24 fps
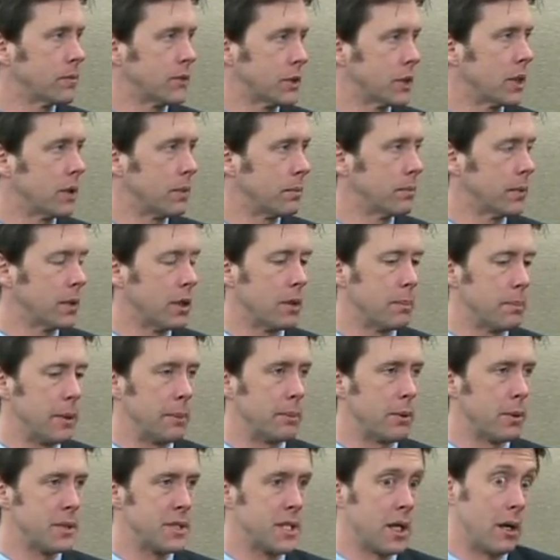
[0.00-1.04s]
So, you know,
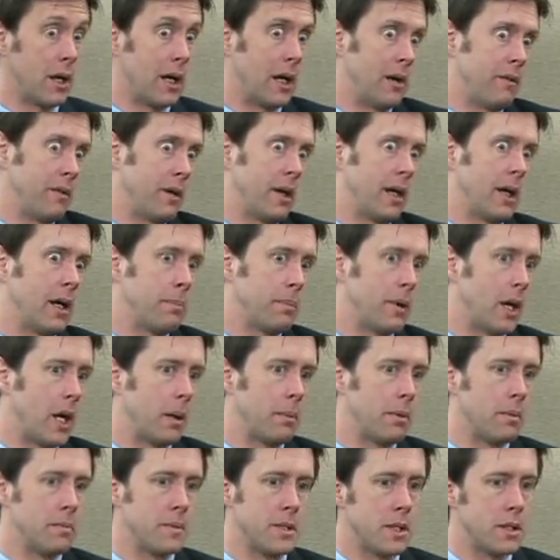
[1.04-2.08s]
people would say, oh, I've already got
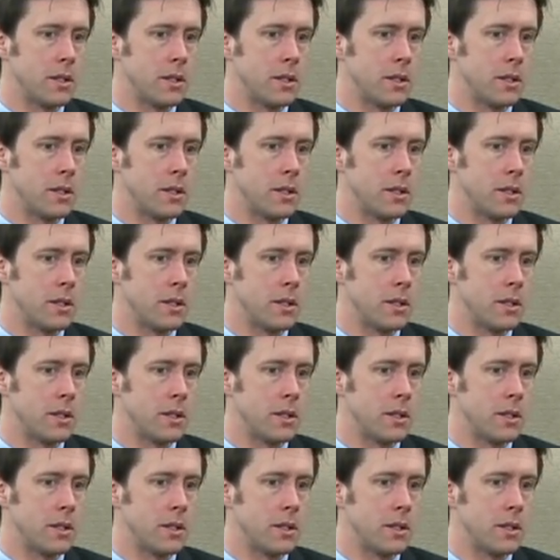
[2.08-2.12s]
problems,